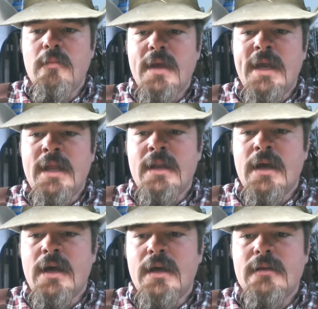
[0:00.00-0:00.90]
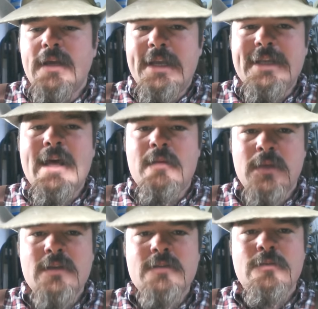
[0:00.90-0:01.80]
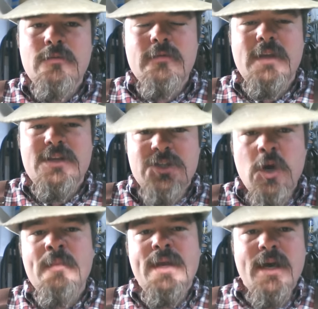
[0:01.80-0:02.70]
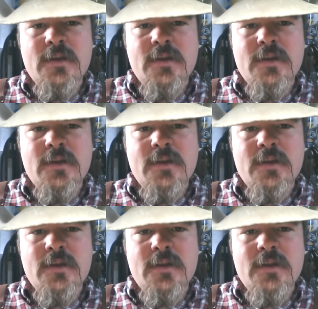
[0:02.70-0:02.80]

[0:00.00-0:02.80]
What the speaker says: And he'd show me how